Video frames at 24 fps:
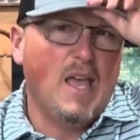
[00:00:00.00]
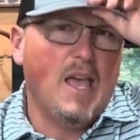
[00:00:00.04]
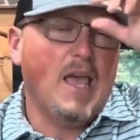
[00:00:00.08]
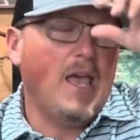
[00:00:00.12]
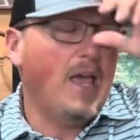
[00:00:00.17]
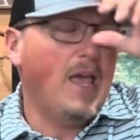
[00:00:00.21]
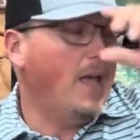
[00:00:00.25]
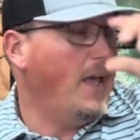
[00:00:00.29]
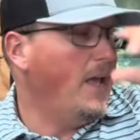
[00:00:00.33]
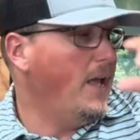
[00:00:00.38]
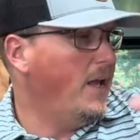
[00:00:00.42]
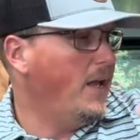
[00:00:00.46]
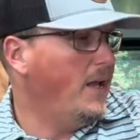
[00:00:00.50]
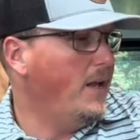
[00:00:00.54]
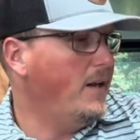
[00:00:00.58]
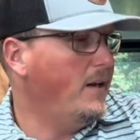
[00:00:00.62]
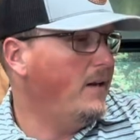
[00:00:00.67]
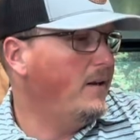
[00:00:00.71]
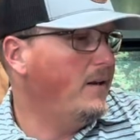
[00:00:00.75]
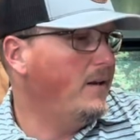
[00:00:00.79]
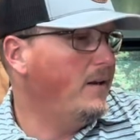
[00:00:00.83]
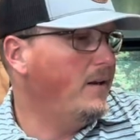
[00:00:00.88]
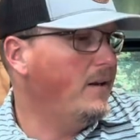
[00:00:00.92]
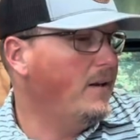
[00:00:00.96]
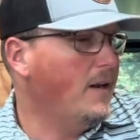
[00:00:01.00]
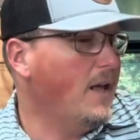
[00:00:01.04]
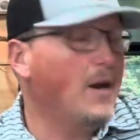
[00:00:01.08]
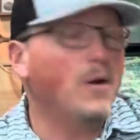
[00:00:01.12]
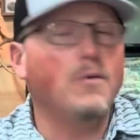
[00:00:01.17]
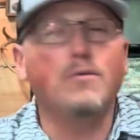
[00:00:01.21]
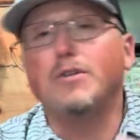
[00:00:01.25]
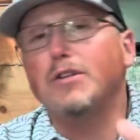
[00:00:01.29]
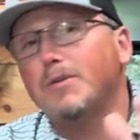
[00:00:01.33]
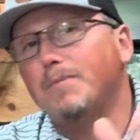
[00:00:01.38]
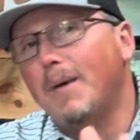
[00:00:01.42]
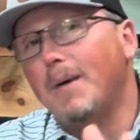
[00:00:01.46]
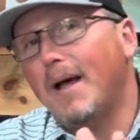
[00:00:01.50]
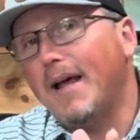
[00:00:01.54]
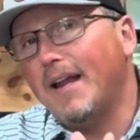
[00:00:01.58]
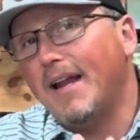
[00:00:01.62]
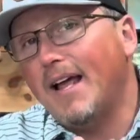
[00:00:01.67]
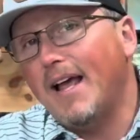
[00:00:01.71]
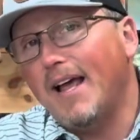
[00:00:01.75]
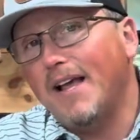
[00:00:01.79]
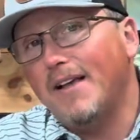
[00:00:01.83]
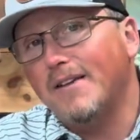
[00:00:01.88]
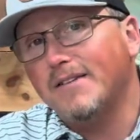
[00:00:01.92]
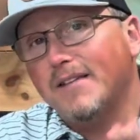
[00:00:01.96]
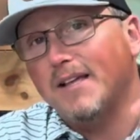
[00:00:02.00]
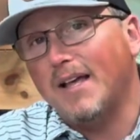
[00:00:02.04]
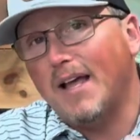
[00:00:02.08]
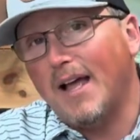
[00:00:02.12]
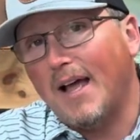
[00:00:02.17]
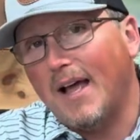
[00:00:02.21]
and I don't just buy knives.